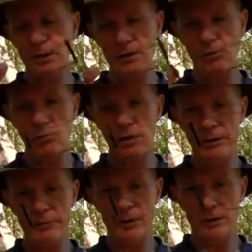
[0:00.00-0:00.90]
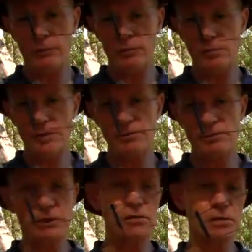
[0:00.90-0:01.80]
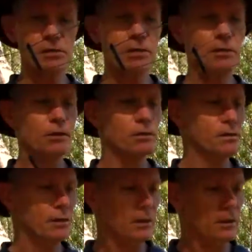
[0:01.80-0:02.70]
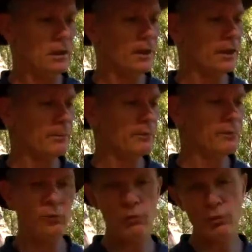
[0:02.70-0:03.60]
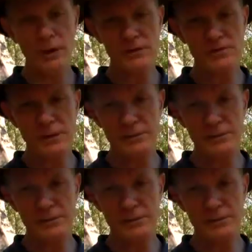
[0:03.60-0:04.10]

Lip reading: wire, which makes it much easier to use for this